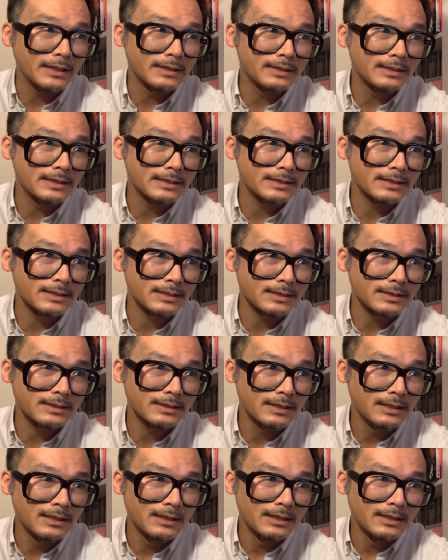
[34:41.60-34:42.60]
This
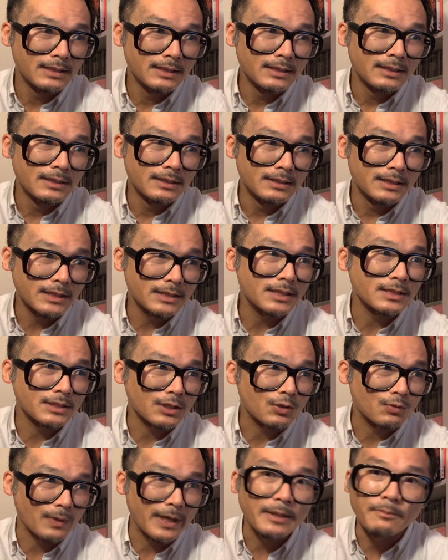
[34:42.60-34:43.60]
is a
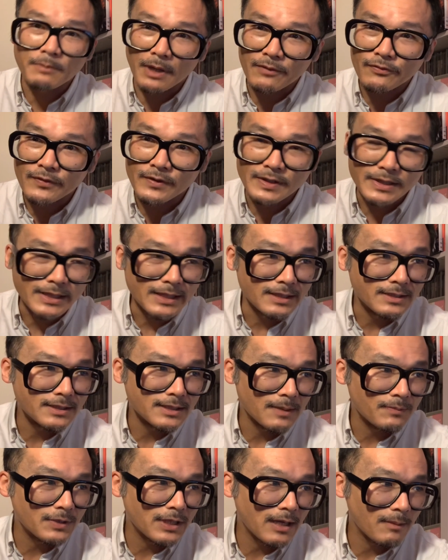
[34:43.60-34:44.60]
great month indeed,
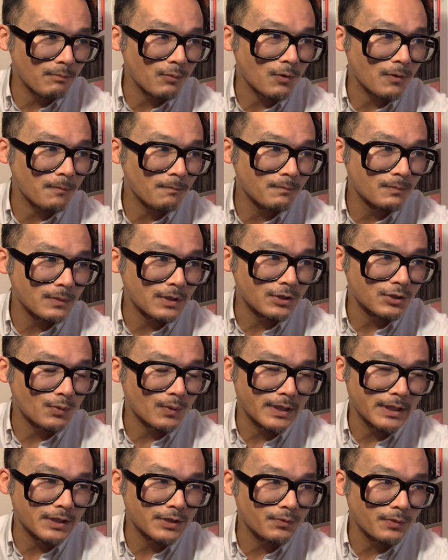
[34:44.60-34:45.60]
September
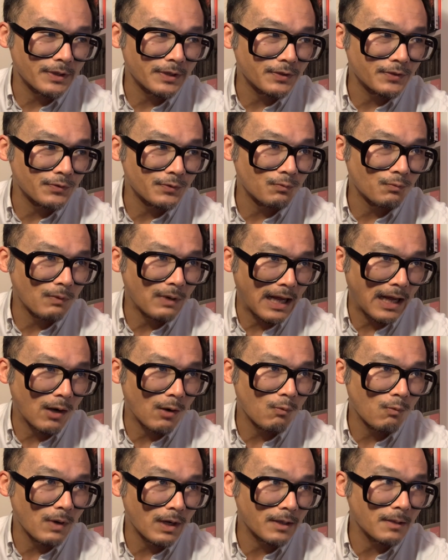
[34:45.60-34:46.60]
2022. Wow,
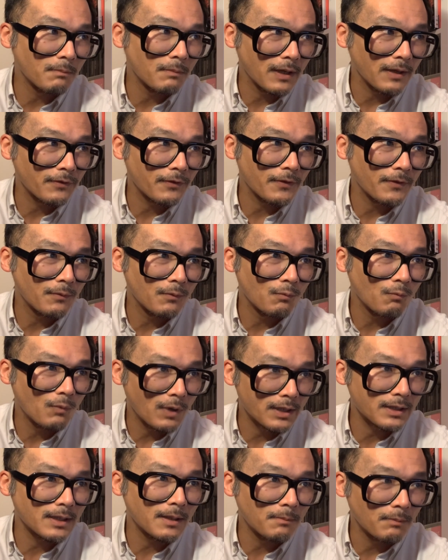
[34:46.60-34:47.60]
what a month.
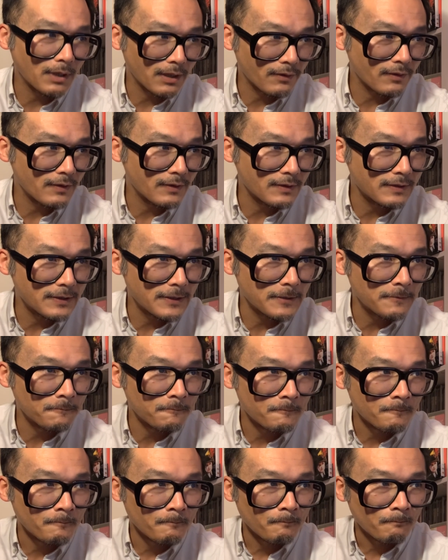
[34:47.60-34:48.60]
What a month indeed.
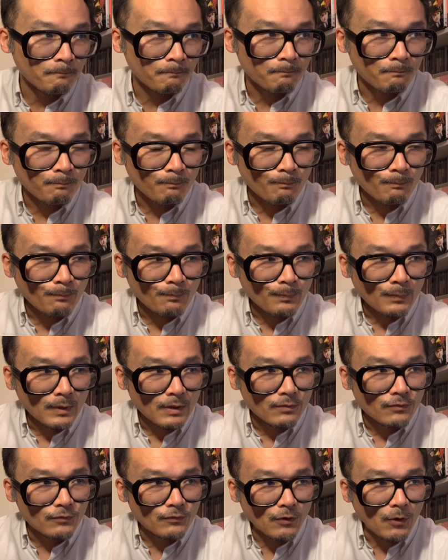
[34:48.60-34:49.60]

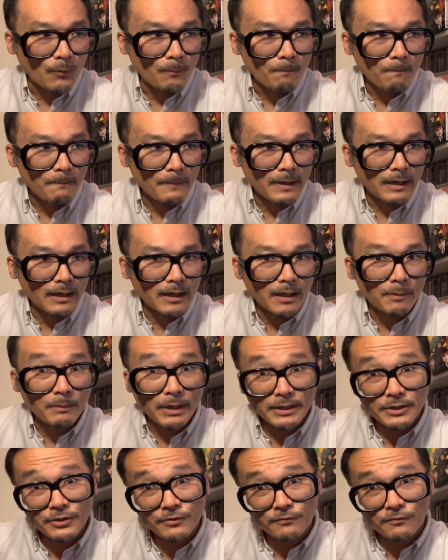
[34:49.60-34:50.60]
So,
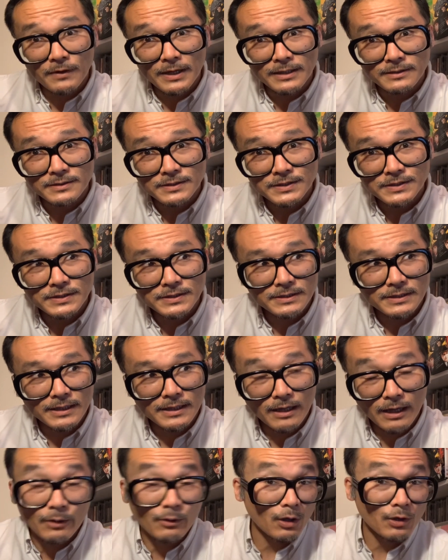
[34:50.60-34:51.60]
my dear friends,
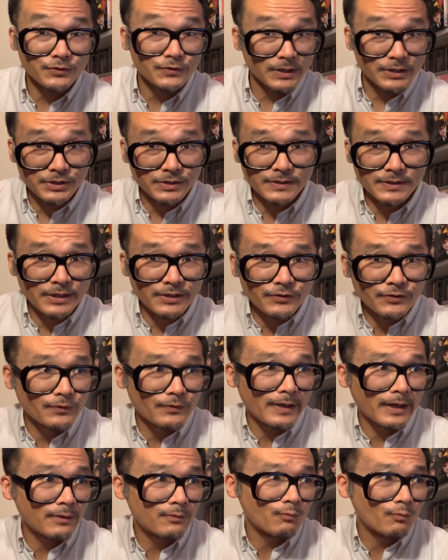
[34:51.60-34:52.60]
and also I should say too
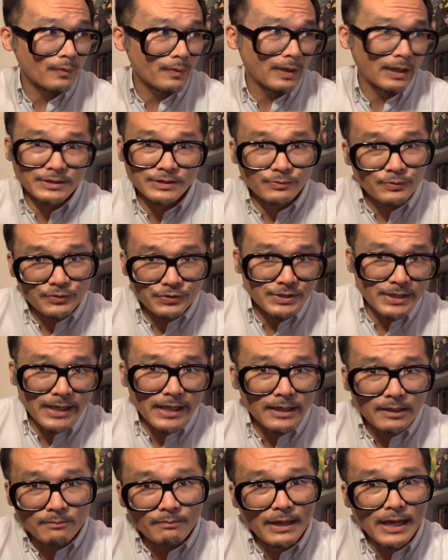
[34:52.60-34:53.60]
that, as we were
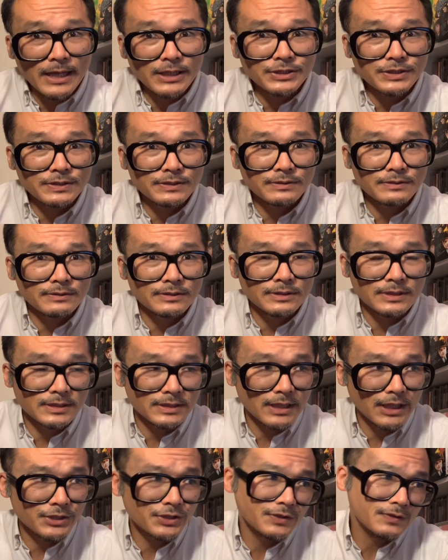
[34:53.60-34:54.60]
saying in past
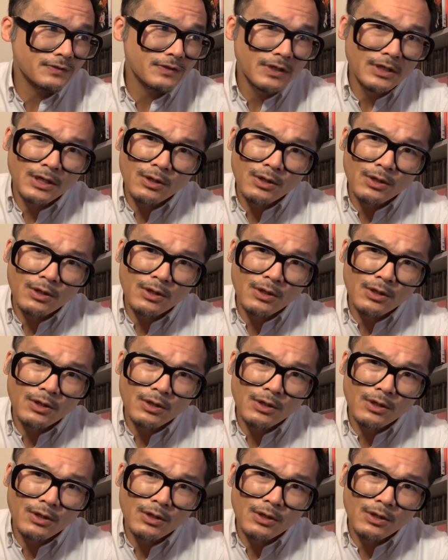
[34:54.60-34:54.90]
discussions,